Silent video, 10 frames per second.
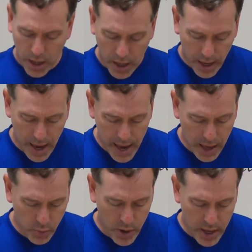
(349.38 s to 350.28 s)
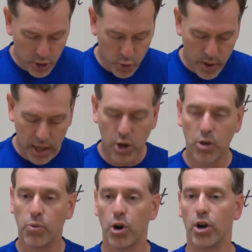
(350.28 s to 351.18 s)
can we do any
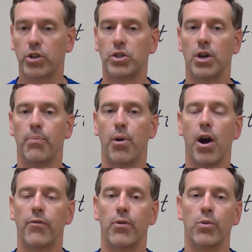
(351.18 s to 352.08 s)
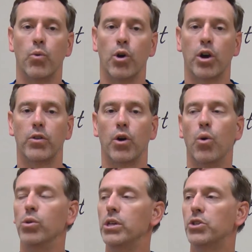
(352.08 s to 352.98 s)
good works apart from the work of the
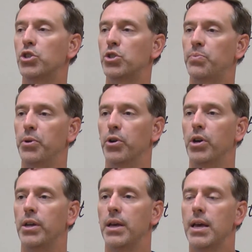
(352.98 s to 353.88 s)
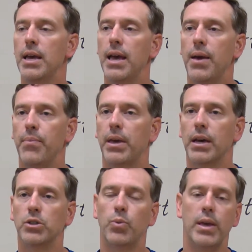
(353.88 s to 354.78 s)
Holy Spirit?
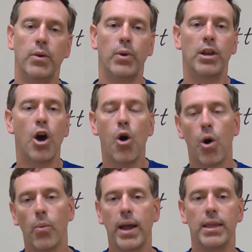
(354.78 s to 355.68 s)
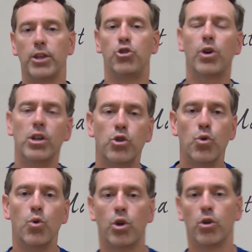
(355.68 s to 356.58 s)
Because we know already that you can
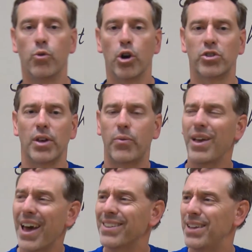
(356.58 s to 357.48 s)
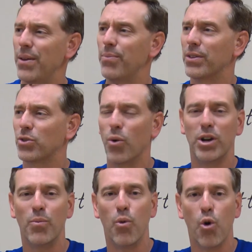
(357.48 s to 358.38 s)
do good works. Like we got a team that's going
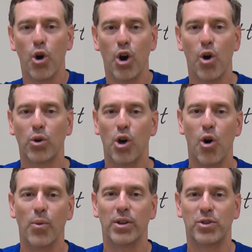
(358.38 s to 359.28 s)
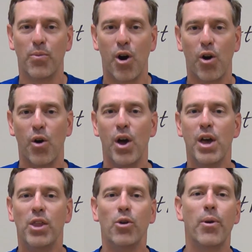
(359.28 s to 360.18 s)
to Moore, Oklahoma tomorrow.
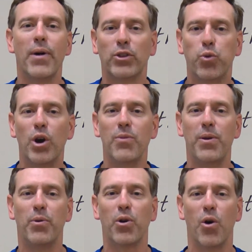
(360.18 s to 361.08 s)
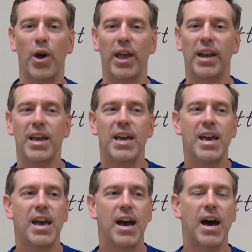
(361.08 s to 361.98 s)
There'll be about 20 people going.
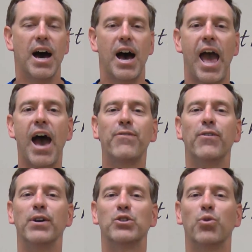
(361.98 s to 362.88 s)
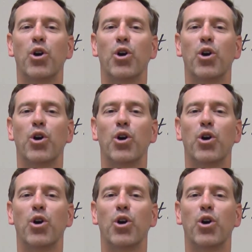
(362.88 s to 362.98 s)
Half of us will